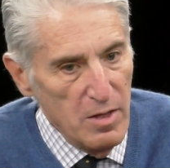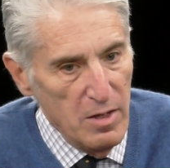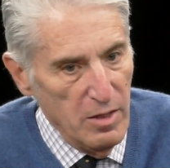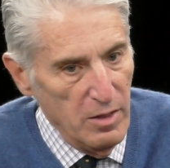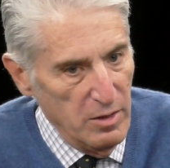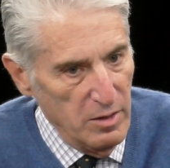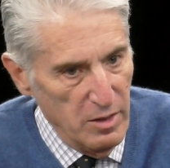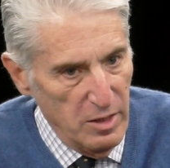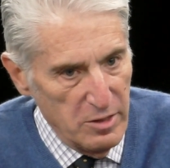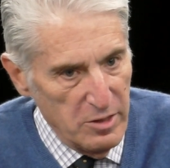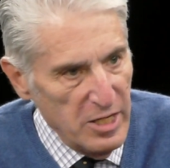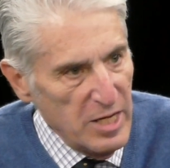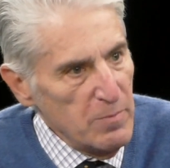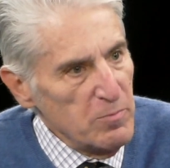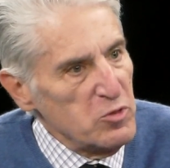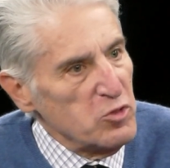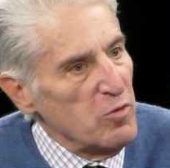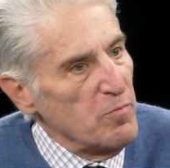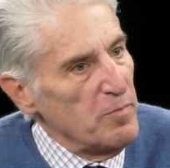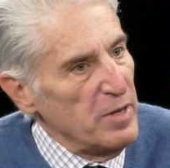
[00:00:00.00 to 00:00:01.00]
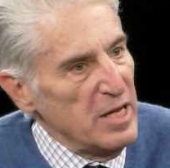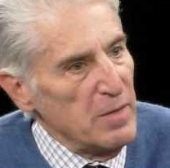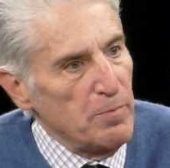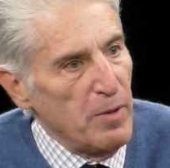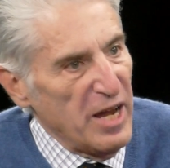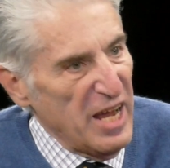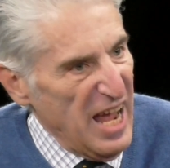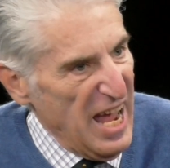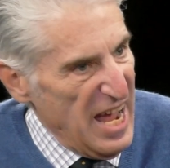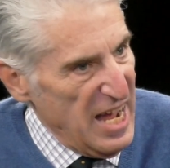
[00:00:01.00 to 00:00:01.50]
uh, attempts are made
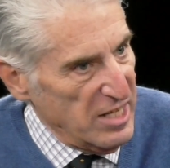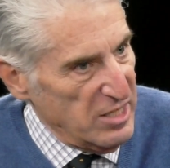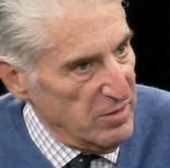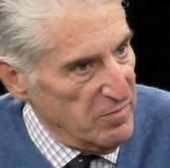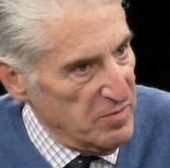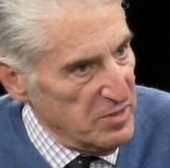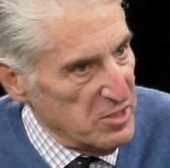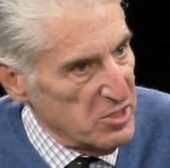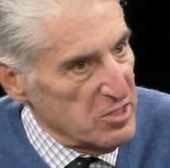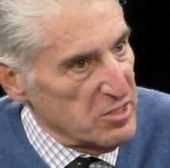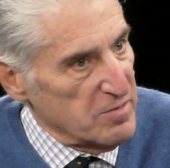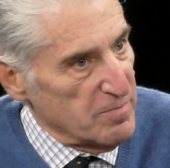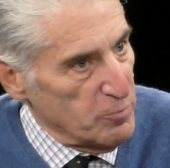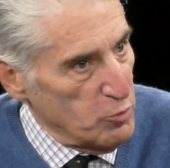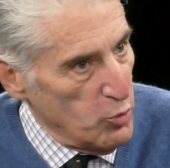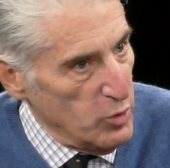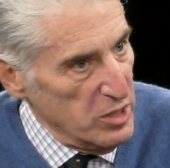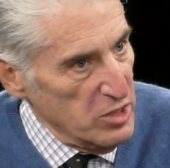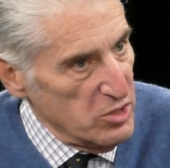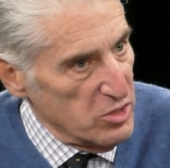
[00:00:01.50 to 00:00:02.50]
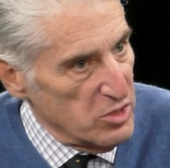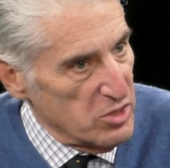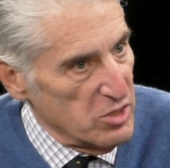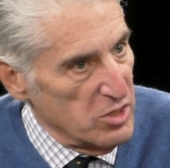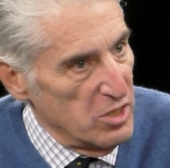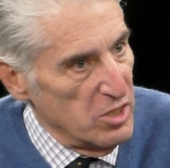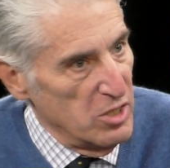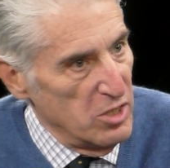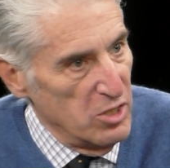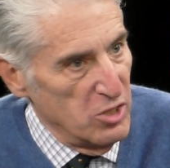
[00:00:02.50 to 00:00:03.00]
by activist
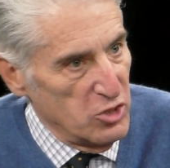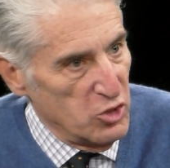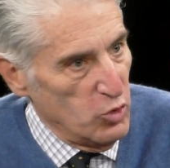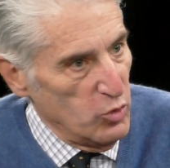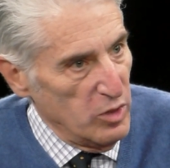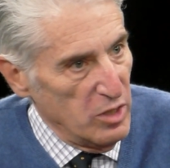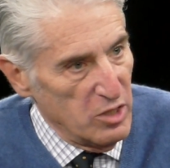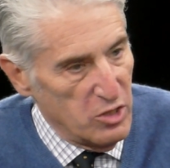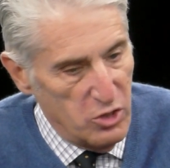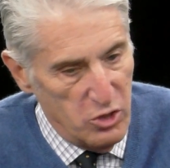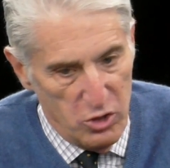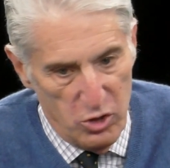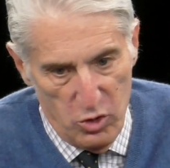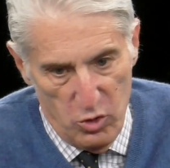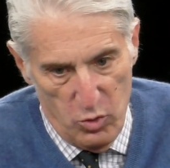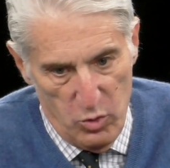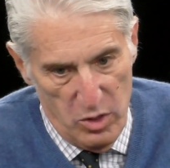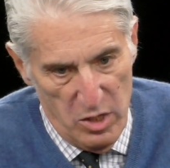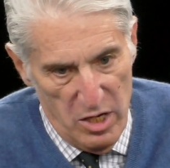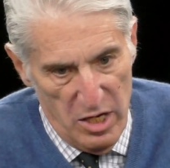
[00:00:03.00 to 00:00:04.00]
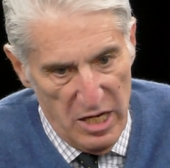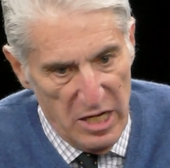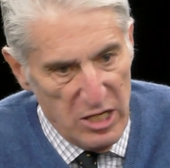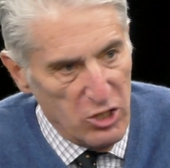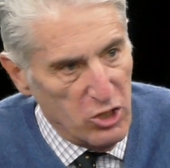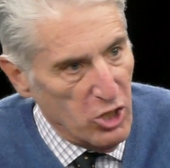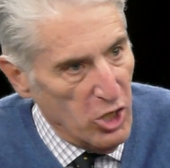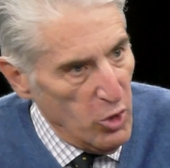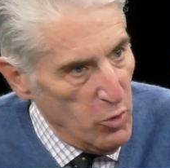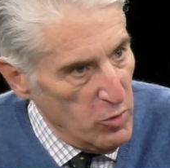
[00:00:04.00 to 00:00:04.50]
priests to, to
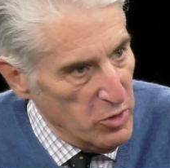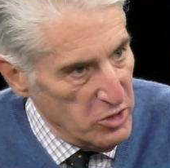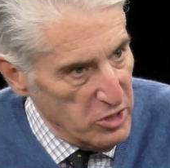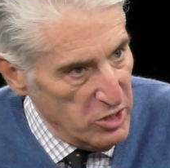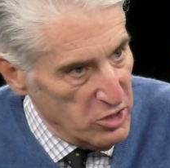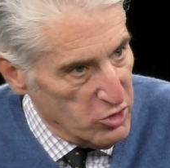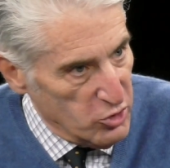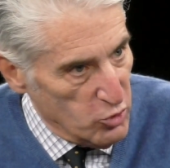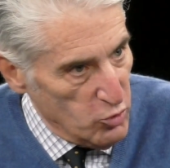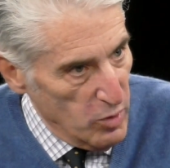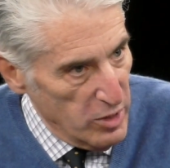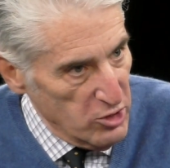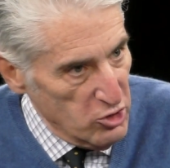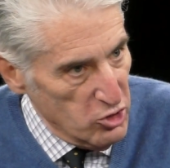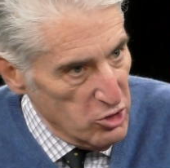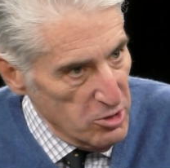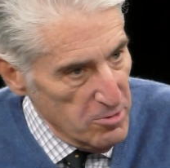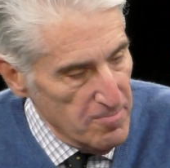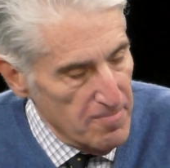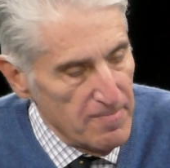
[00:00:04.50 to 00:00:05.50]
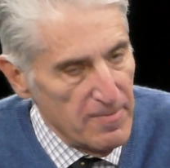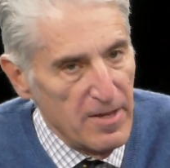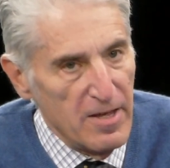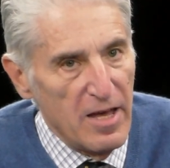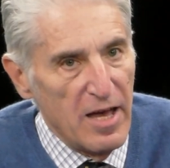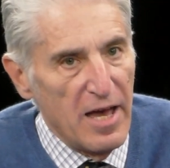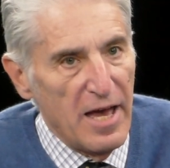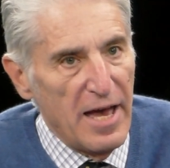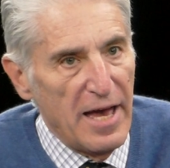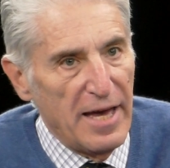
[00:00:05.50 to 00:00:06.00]
encourage integration
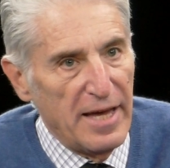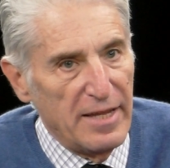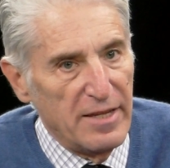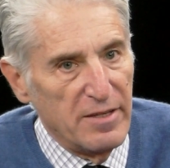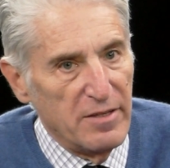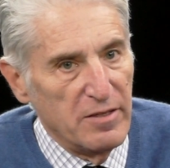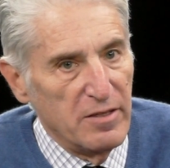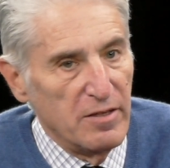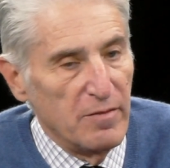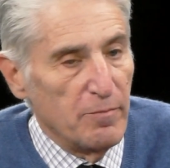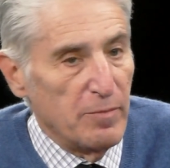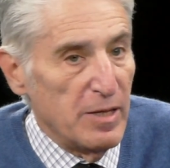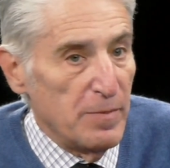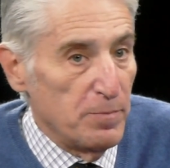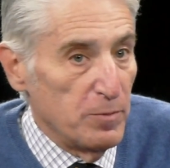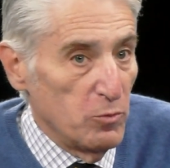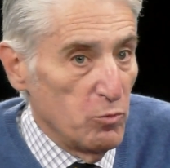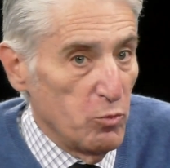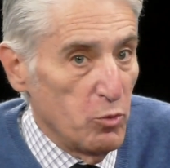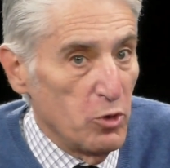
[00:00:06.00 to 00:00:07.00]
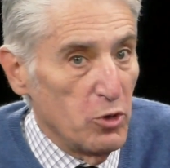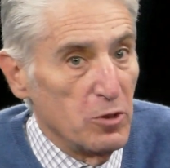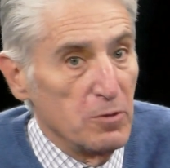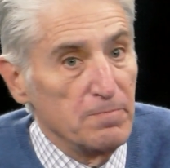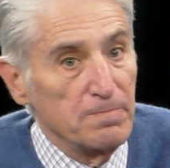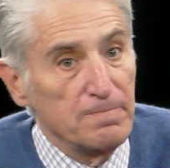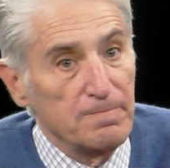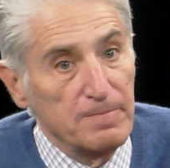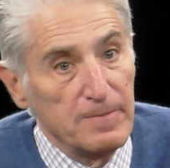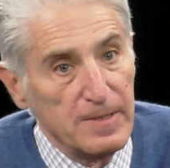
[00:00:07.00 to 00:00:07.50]
and people were
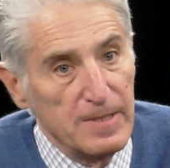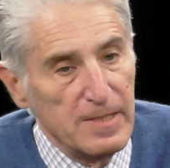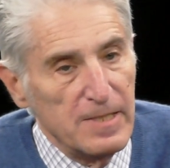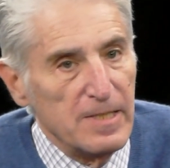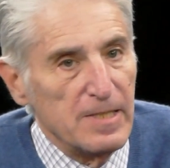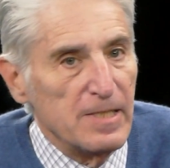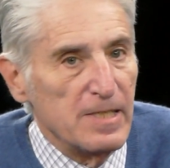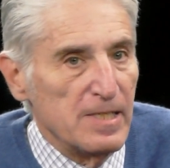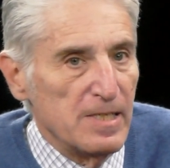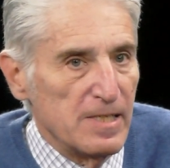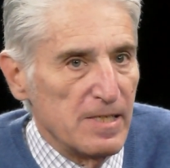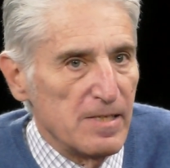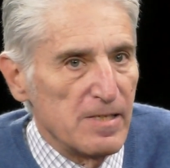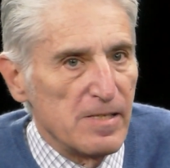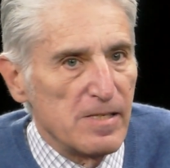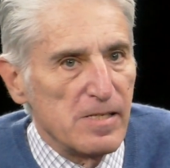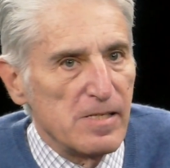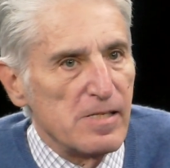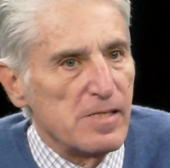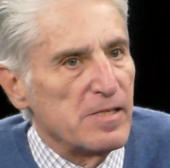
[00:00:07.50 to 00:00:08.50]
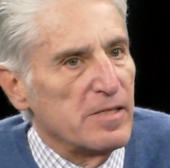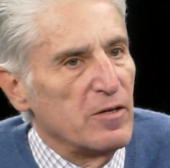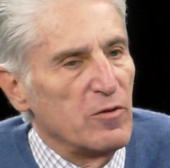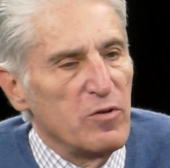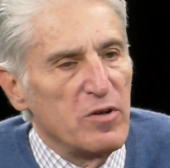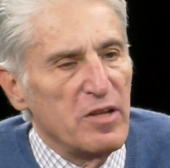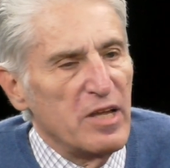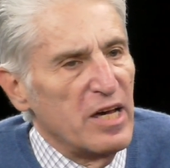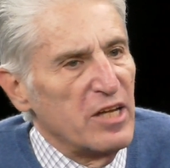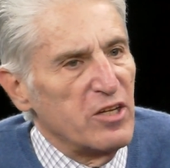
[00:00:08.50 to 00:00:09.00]
they
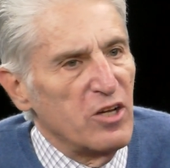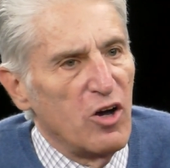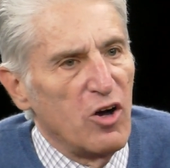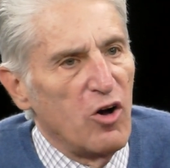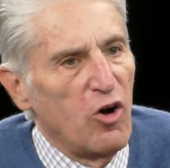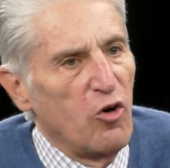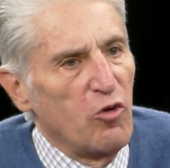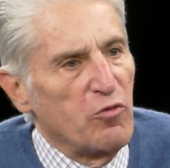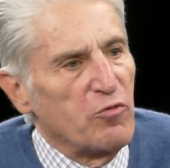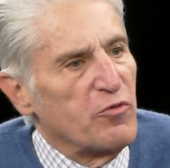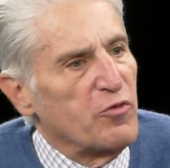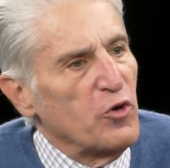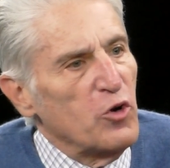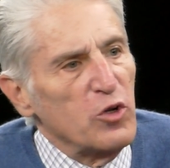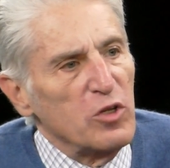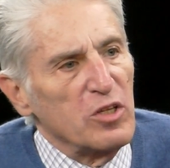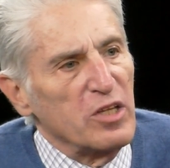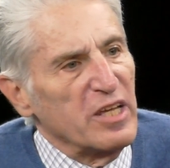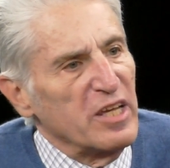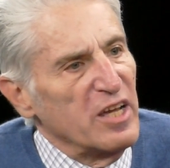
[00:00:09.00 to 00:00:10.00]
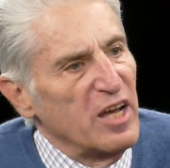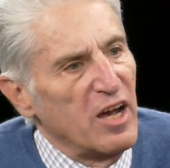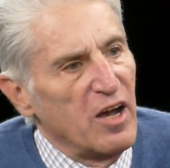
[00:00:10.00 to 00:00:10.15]
were not overtly